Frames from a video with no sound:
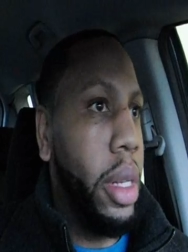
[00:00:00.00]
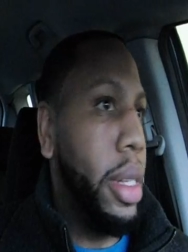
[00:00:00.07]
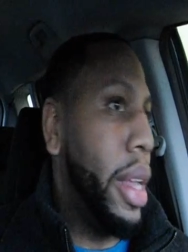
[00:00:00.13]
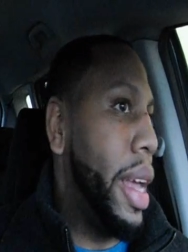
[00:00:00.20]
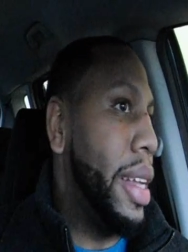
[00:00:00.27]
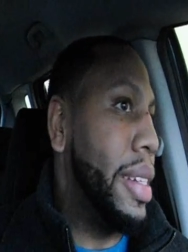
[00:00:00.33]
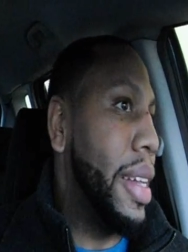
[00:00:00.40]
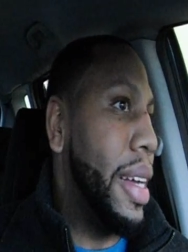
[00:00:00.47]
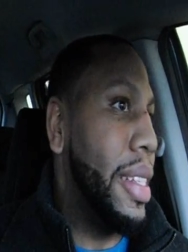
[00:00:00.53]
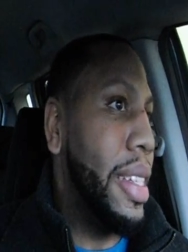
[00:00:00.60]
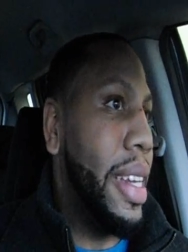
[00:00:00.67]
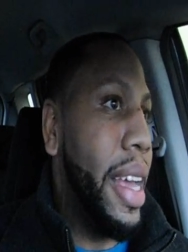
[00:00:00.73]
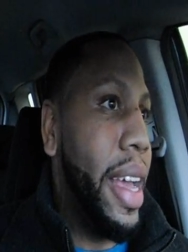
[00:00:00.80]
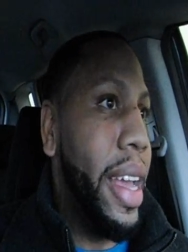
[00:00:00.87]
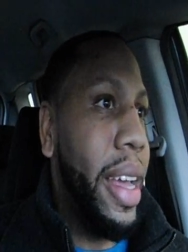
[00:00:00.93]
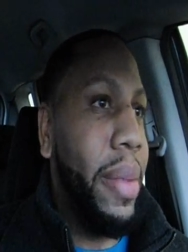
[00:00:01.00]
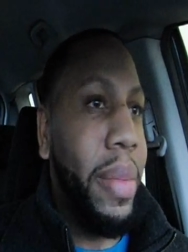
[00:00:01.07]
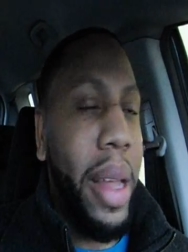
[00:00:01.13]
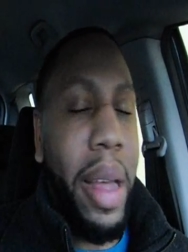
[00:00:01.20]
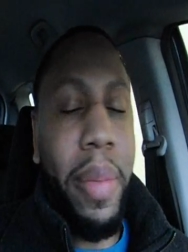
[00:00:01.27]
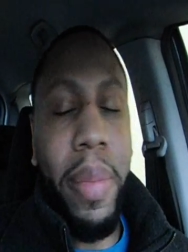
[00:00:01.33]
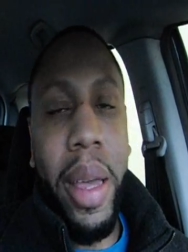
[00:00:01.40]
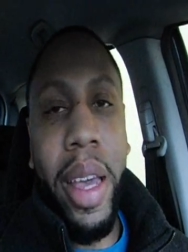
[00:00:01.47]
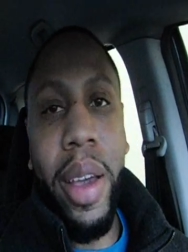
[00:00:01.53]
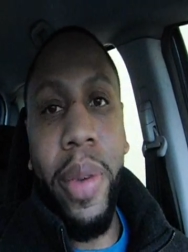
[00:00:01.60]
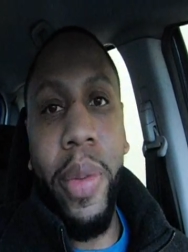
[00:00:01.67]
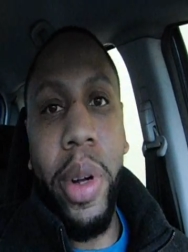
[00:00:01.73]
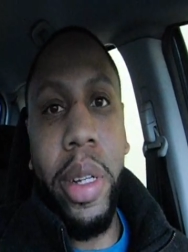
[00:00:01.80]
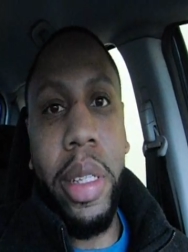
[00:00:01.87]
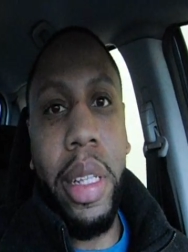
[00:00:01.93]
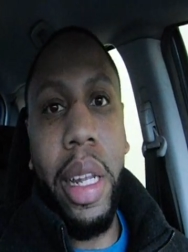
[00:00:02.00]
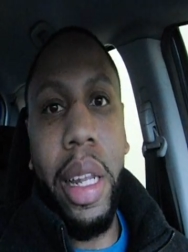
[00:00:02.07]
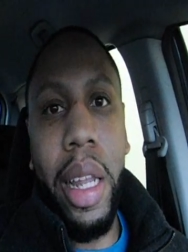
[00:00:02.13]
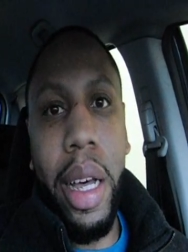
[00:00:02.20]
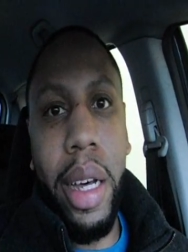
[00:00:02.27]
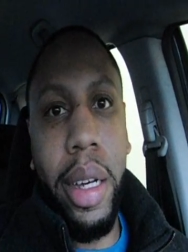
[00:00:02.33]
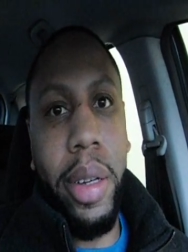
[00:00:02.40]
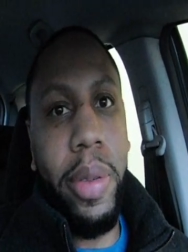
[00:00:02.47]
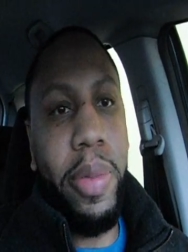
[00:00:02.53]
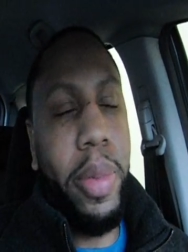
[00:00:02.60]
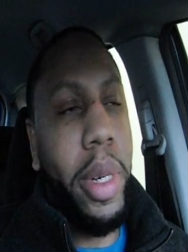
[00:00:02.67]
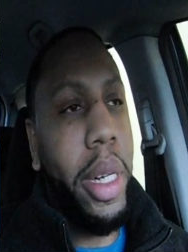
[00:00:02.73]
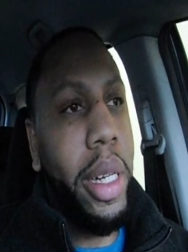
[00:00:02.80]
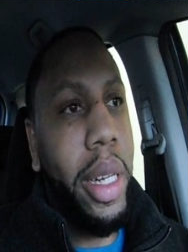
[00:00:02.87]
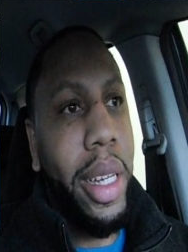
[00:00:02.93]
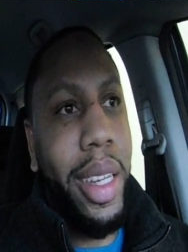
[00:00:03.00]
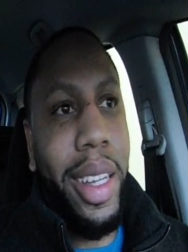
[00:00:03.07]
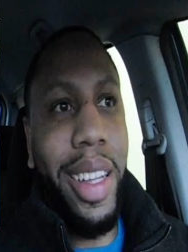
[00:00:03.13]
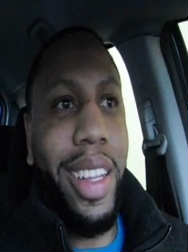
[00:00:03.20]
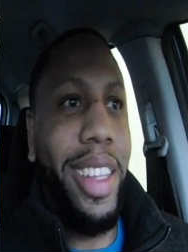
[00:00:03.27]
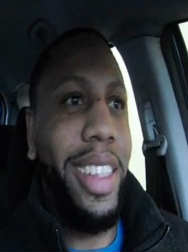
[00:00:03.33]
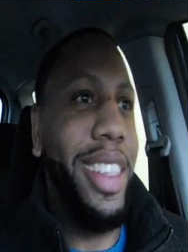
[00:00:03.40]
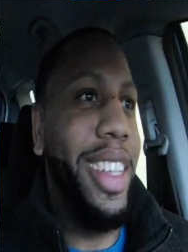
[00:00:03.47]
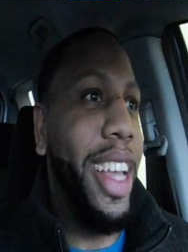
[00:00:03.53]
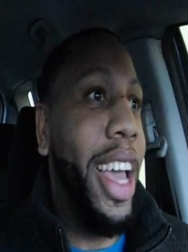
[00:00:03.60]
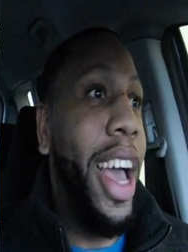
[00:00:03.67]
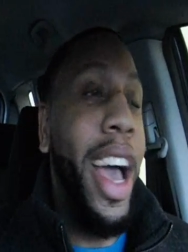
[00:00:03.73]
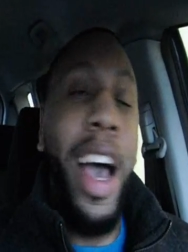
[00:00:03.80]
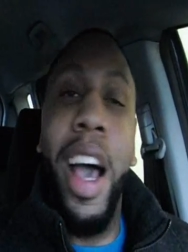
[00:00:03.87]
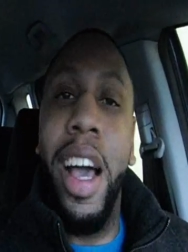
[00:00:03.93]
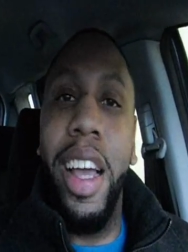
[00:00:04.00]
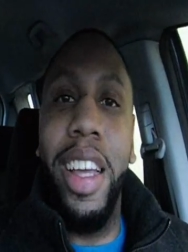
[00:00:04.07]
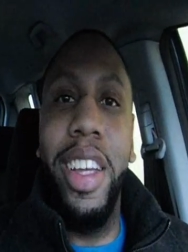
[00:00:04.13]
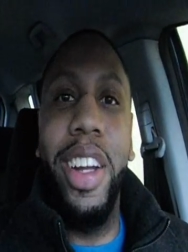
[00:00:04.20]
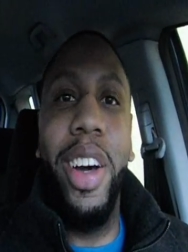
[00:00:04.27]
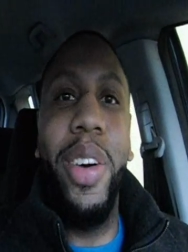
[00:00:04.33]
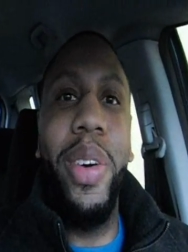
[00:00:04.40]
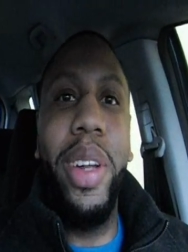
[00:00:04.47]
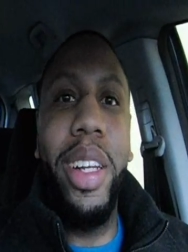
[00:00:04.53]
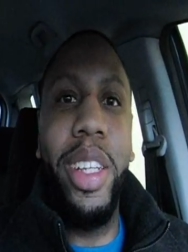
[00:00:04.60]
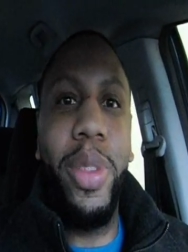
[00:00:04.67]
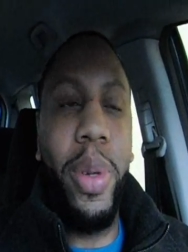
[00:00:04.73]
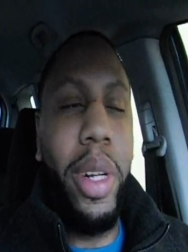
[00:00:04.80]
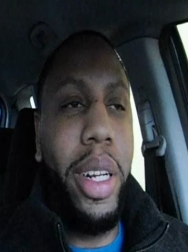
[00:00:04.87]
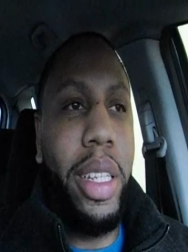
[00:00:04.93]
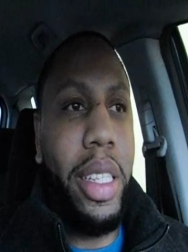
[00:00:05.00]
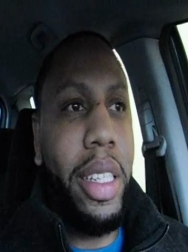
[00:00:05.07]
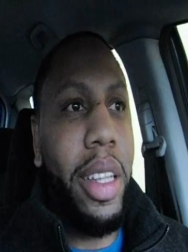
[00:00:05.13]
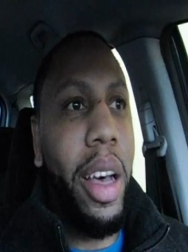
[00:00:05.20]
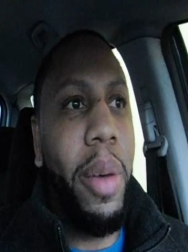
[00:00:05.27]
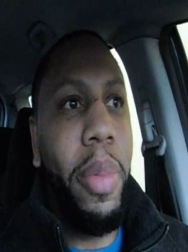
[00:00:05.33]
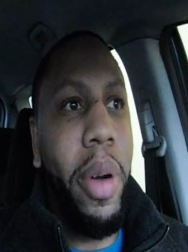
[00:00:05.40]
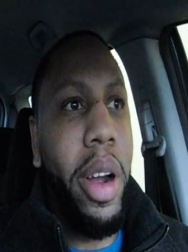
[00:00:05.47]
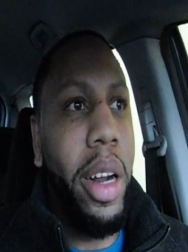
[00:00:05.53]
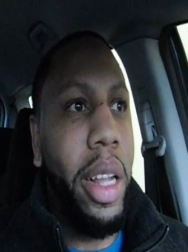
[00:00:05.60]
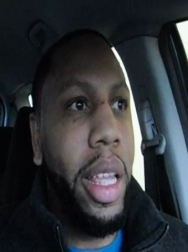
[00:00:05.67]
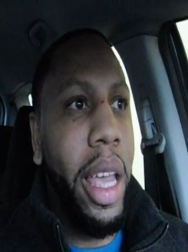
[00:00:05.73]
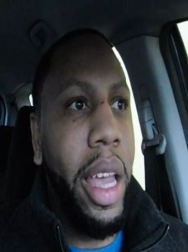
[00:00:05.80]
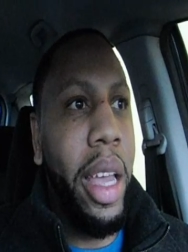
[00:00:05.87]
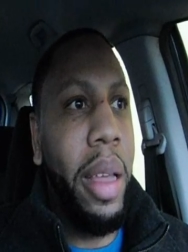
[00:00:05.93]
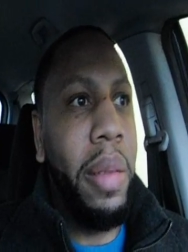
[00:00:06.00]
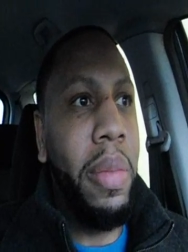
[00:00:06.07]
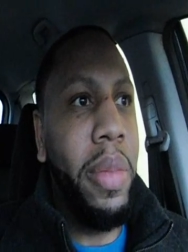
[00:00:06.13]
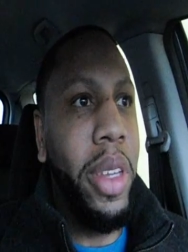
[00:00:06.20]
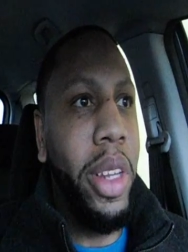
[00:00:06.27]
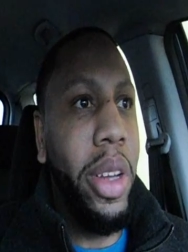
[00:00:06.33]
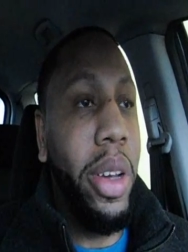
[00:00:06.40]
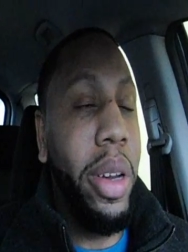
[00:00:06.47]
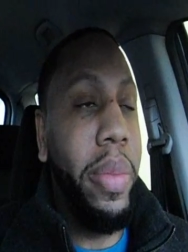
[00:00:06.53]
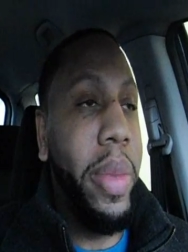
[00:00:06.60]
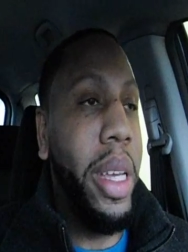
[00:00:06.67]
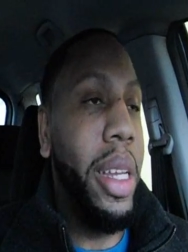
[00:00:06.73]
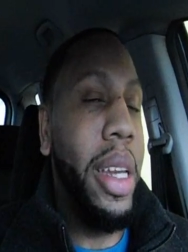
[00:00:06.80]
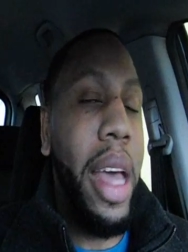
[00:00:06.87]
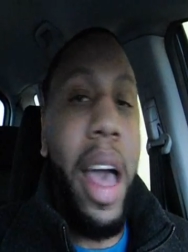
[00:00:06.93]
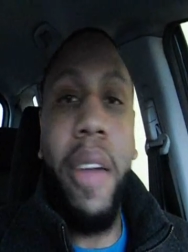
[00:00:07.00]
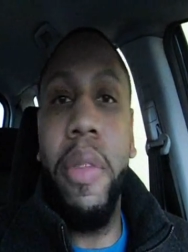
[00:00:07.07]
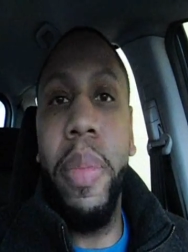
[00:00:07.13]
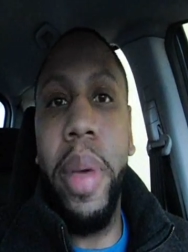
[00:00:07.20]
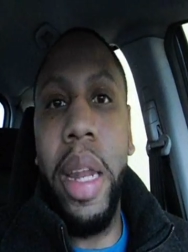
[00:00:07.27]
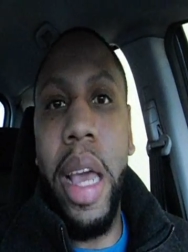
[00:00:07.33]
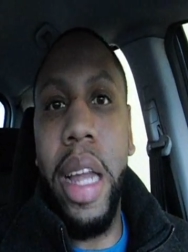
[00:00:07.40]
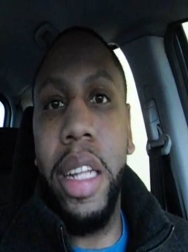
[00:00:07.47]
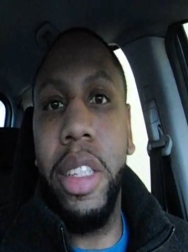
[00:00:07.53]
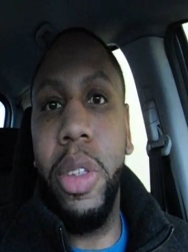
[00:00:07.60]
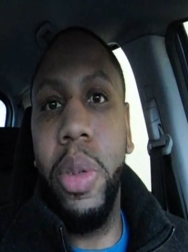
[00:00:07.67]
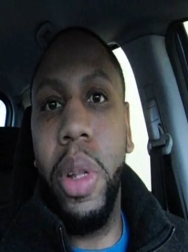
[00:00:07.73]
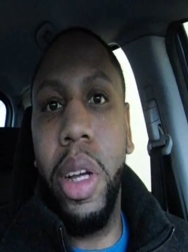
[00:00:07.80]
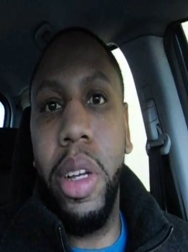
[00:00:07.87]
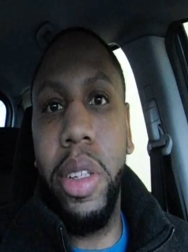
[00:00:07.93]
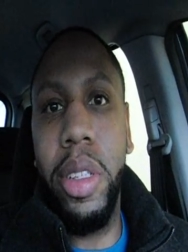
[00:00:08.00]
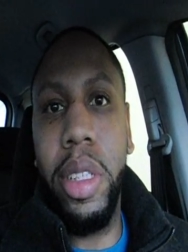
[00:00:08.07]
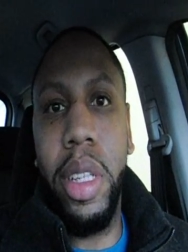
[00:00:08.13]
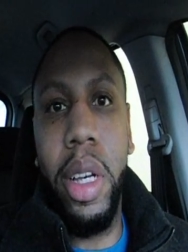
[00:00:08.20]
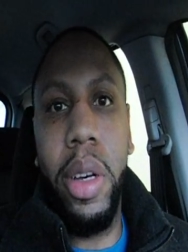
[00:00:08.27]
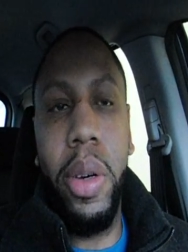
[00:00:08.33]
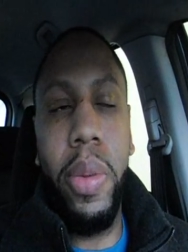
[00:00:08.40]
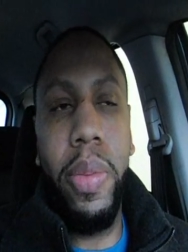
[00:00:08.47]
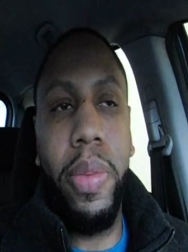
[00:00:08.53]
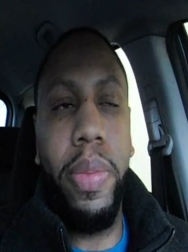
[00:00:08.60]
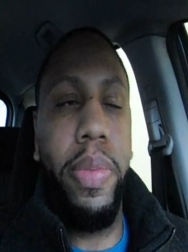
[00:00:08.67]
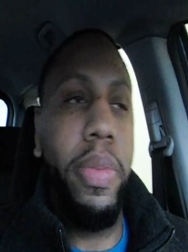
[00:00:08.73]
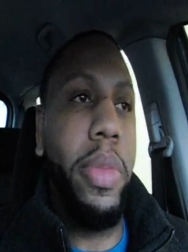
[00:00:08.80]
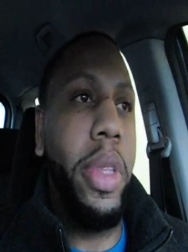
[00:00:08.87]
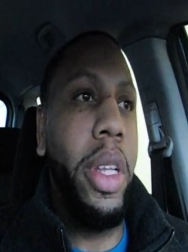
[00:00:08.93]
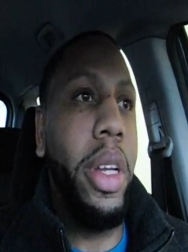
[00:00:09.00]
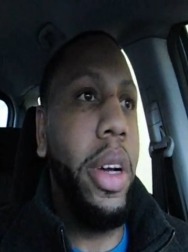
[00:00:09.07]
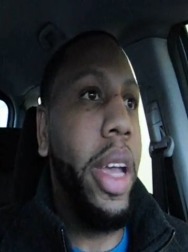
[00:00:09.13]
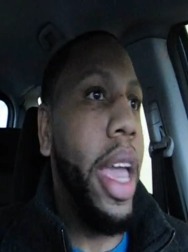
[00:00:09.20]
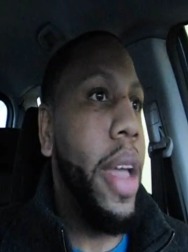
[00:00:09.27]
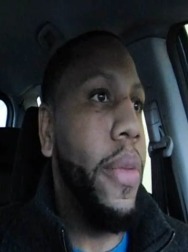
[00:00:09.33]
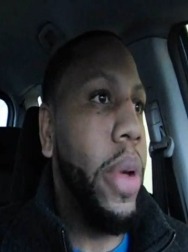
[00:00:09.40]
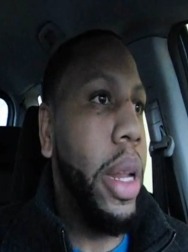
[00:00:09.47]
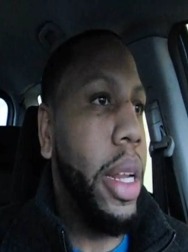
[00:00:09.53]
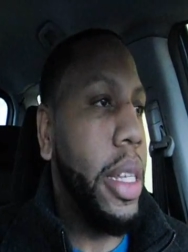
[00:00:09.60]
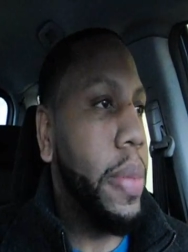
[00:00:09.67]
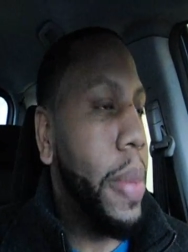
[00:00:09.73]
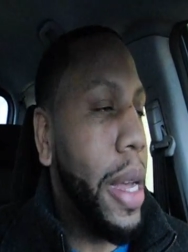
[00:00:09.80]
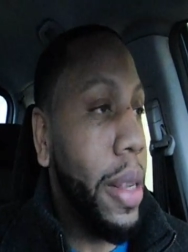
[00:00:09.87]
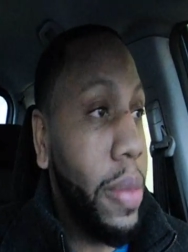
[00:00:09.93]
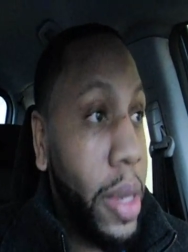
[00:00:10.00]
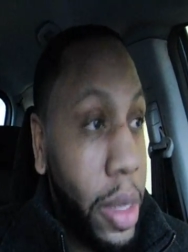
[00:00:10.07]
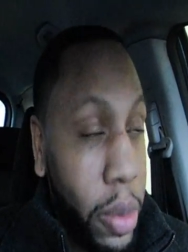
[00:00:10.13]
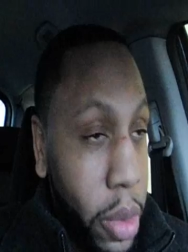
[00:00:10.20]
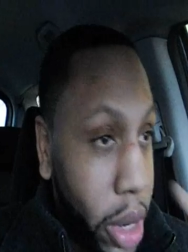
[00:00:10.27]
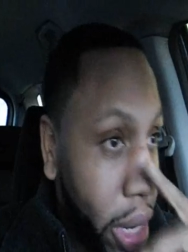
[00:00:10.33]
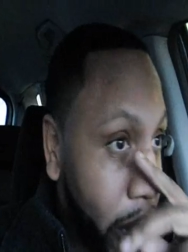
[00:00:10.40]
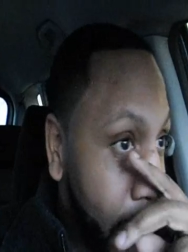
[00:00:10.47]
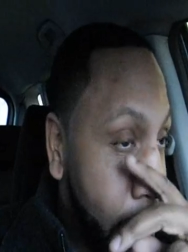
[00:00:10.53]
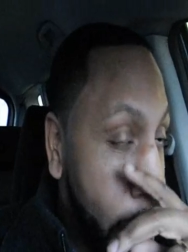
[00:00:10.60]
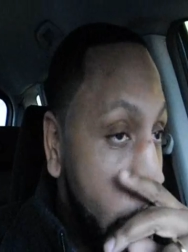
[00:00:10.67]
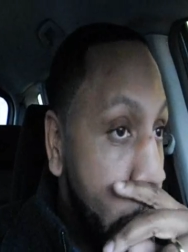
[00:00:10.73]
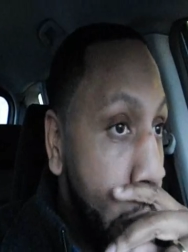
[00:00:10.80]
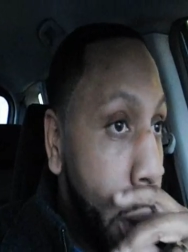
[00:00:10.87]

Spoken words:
Days like today, I'm like, man, where's the love? But it is what it is. It's all part of the game. You know what I mean? I haven't been at it too long, so can't really expect much more than that.